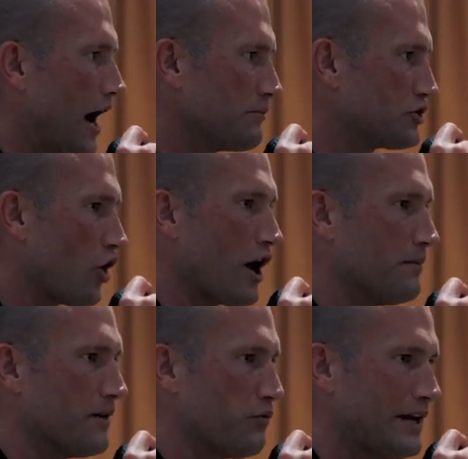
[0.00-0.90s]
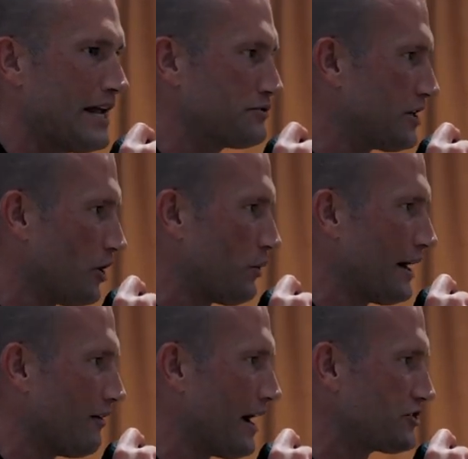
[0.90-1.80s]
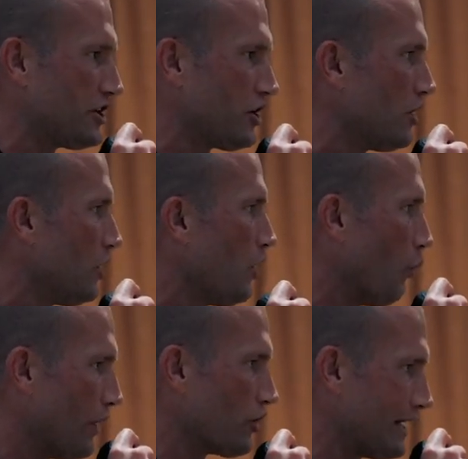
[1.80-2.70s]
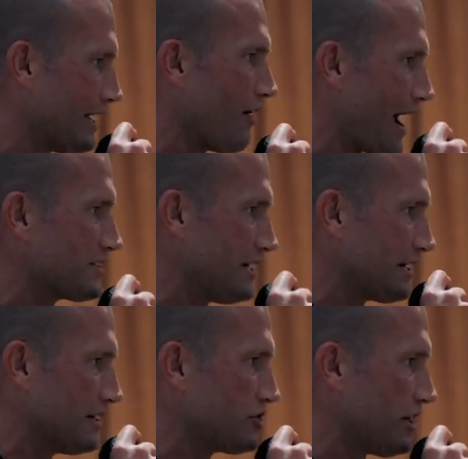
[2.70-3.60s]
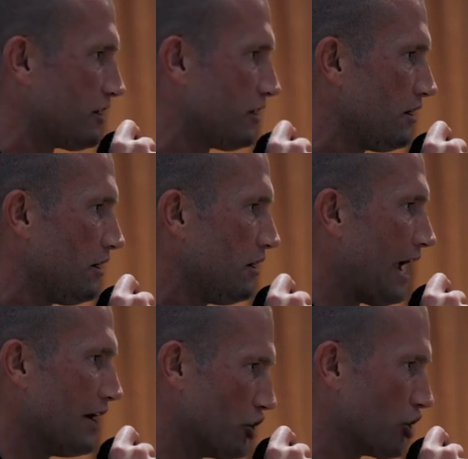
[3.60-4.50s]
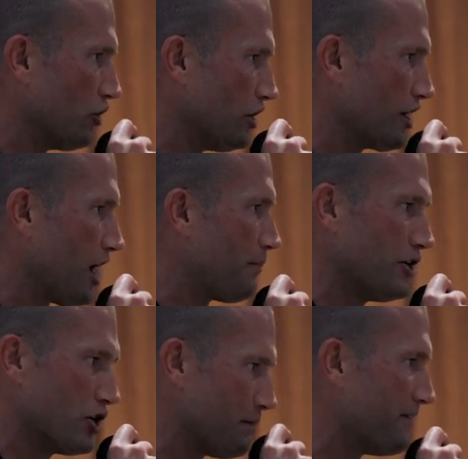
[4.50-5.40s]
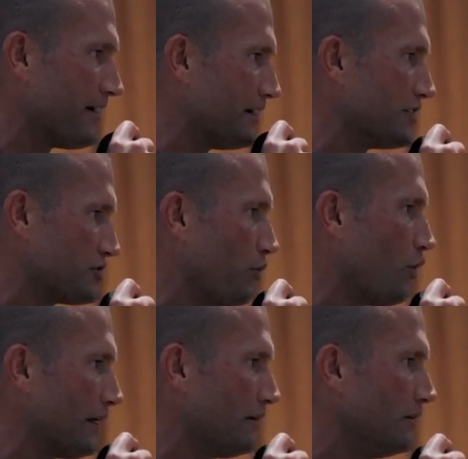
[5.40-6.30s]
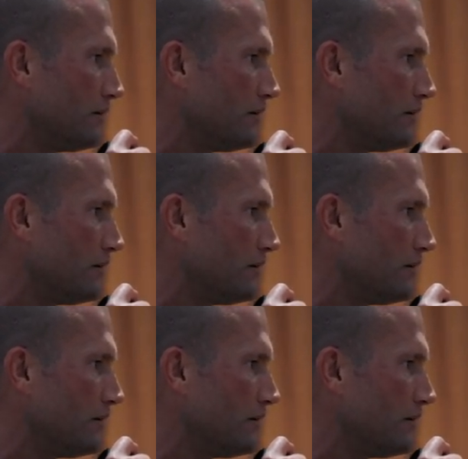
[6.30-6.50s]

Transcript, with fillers: I'm sorry, but if we keep celebrating last year, we're going to get our ass kicked this year, and you're going to look up and you're going to be very disappointed.